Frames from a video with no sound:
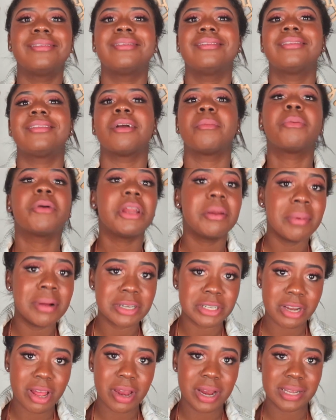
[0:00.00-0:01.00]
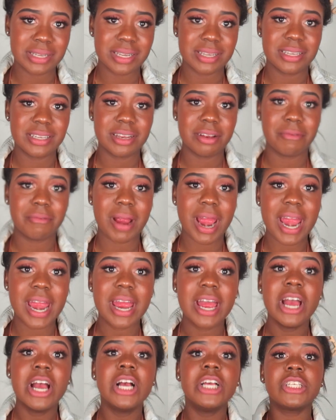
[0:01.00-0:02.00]
they're pretty much non-existent, right?
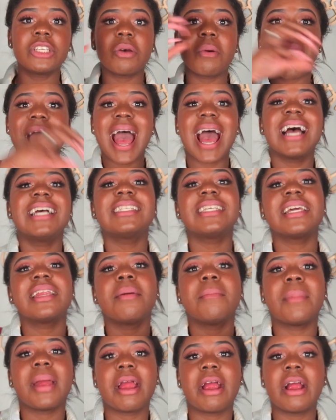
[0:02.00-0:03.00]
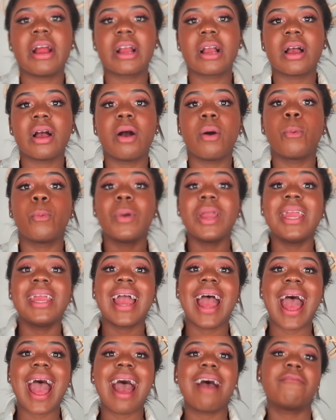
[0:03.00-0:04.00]
So as in America, we
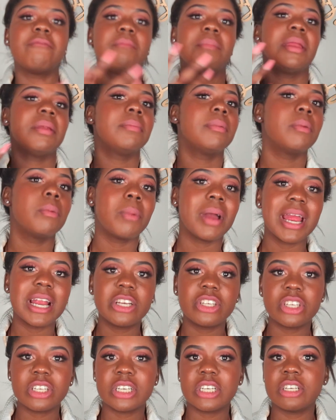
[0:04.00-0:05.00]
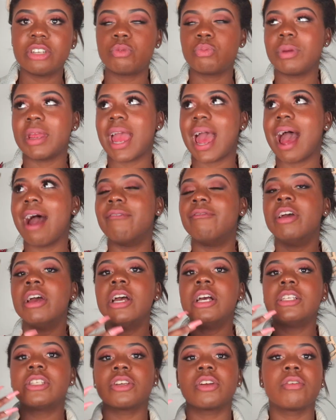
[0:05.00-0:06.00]
have minimum wages, we have
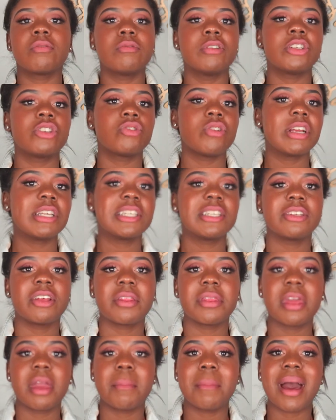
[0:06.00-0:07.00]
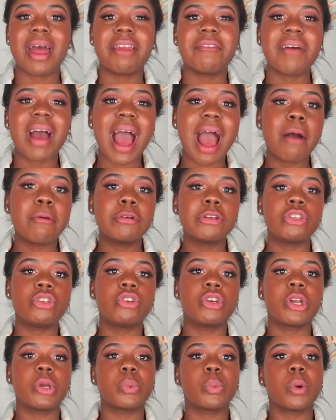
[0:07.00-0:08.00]
certain restrictions on the amount of hours you
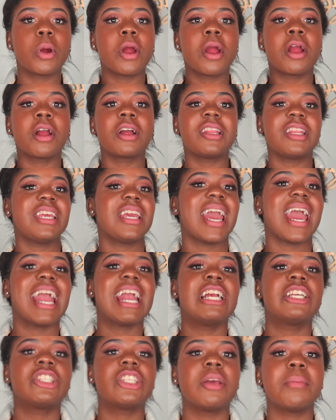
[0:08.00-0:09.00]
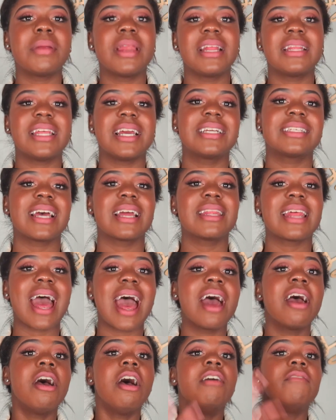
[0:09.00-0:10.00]
can work, the age limit, and things like
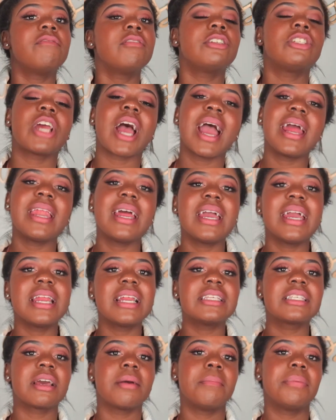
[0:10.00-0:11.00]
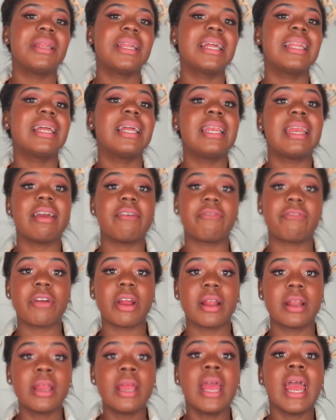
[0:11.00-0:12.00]
that. For China, it is completely
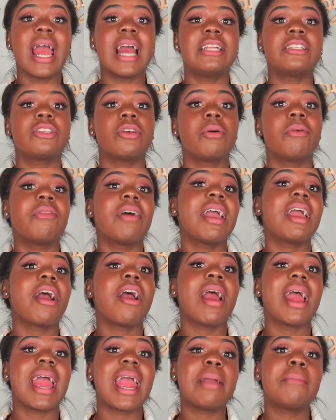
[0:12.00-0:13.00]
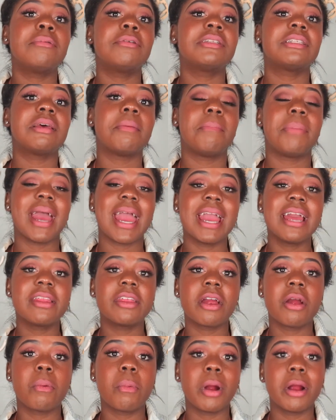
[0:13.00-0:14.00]
different. And so they are able to pay
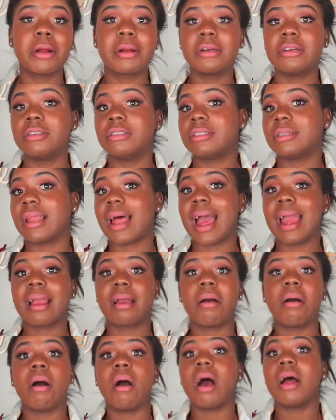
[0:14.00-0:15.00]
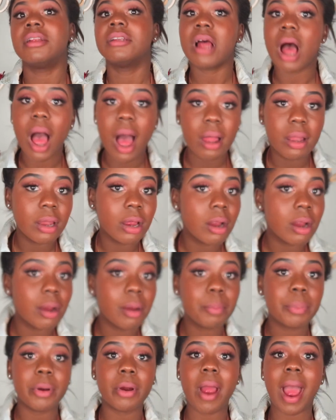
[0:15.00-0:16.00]
their workers like
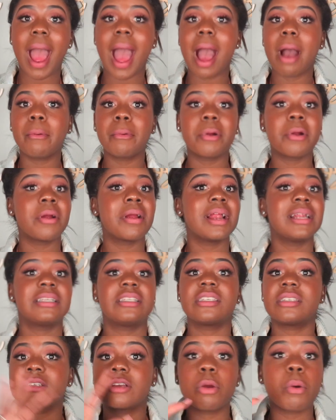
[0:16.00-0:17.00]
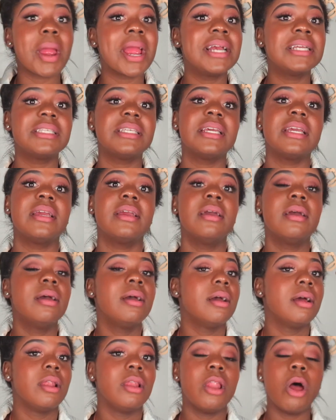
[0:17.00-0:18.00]
$1 per hour and crazy
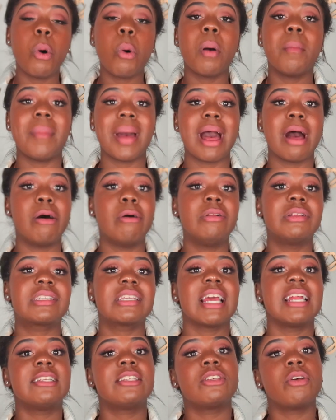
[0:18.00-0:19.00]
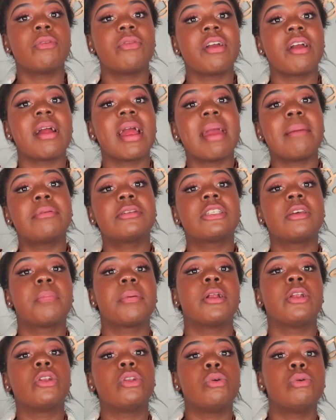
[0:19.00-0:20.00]
low amounts. And so they're able to
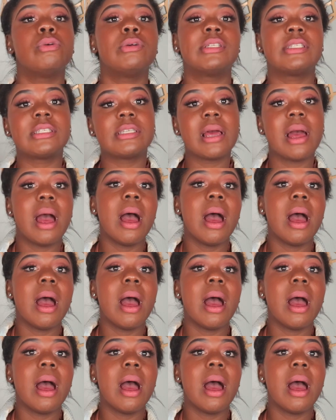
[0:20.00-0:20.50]
produce